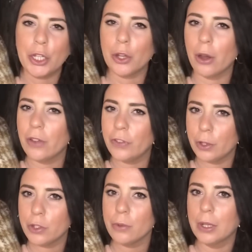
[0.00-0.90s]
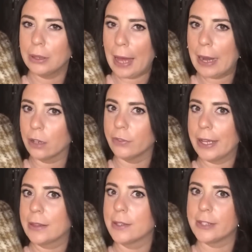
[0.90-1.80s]
You know, if you do a lot of
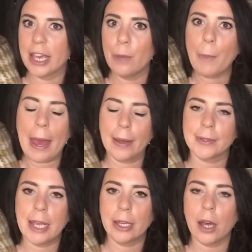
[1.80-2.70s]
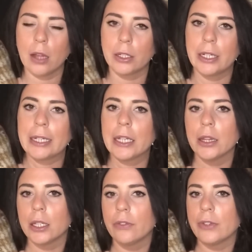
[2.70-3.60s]
like the same accent color, it
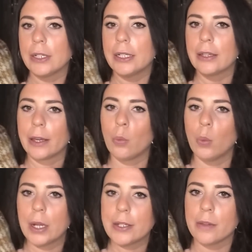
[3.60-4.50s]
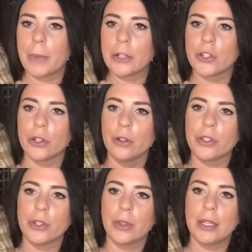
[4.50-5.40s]
can look very like
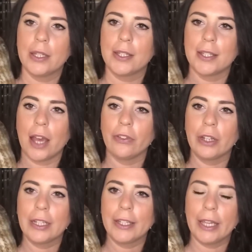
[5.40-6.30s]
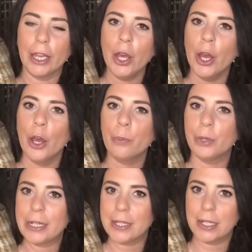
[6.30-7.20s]
one-dimensional, so this definitely
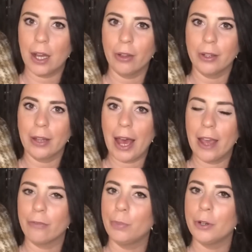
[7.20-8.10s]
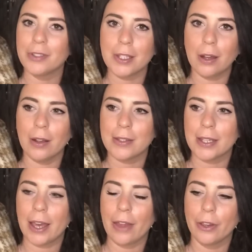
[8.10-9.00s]
brings it all to life, pulls it all
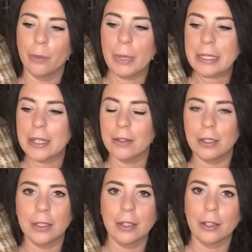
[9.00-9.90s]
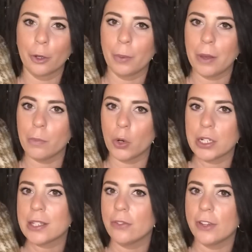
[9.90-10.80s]
together, makes it look a little bit
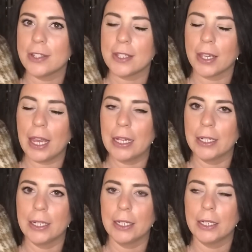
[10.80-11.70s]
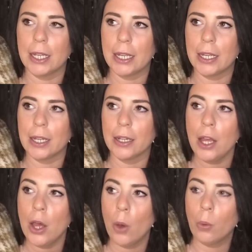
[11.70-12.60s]
more sophisticated and
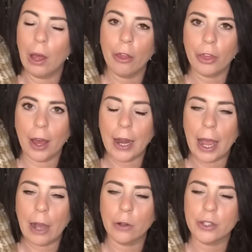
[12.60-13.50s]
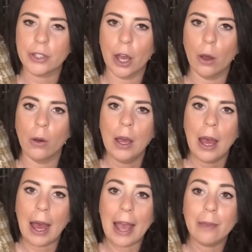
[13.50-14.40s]
well thought out. So
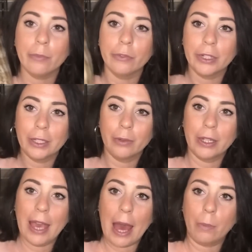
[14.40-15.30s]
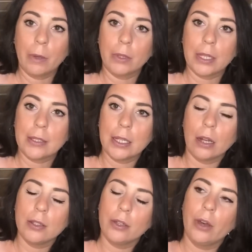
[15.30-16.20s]
I'm really happy with this. It
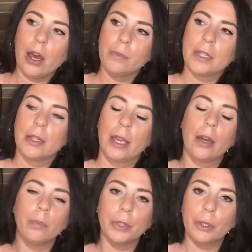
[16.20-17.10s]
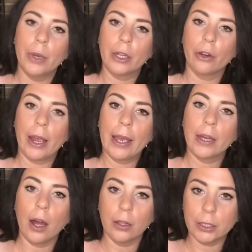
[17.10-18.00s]
also comes in like a blue and gray
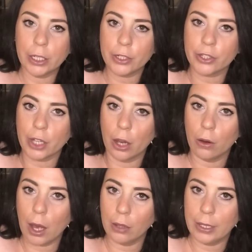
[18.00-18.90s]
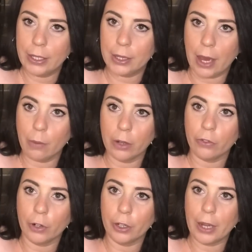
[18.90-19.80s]
color, so I'll link that one
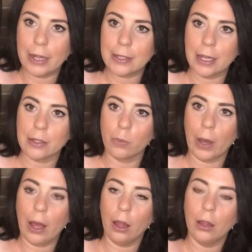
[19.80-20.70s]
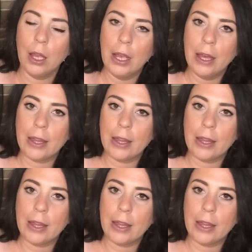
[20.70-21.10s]
for you guys as well.